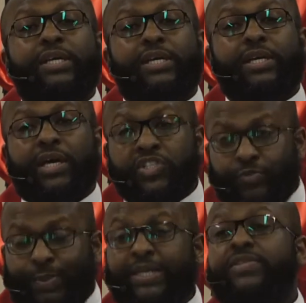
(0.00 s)
and
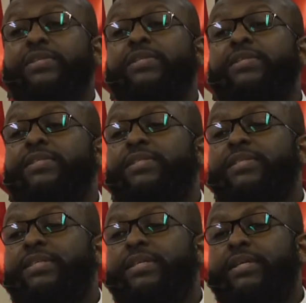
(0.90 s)
spices
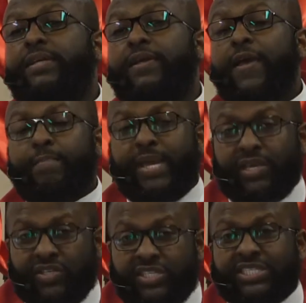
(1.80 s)

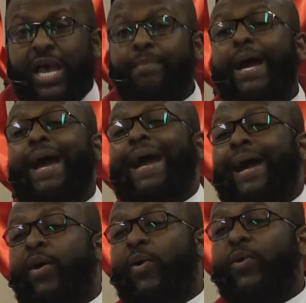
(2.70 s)
because
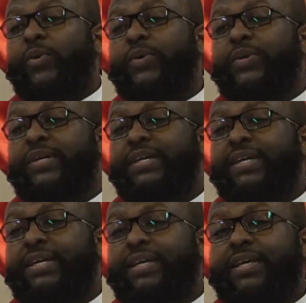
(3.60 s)
somehow
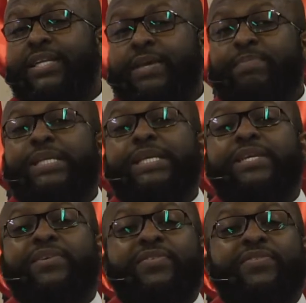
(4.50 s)
they
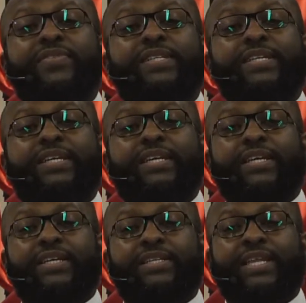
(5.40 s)
believed
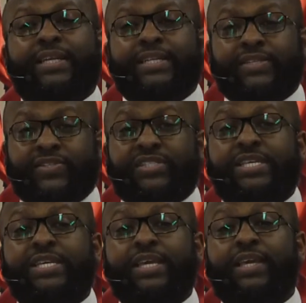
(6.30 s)
that they'll
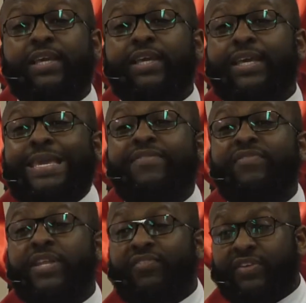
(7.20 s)
see,
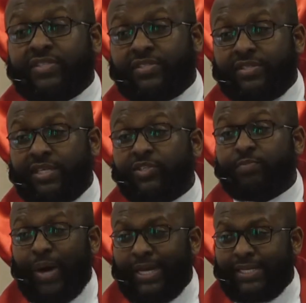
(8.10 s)
even if it's his
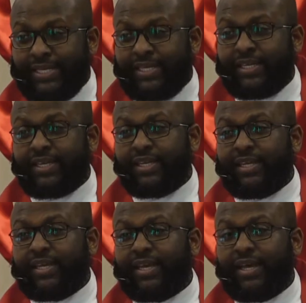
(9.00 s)
body,
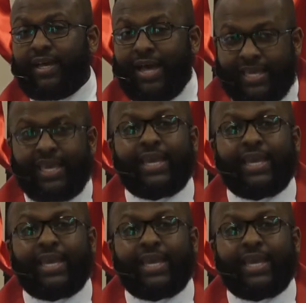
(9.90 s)
again.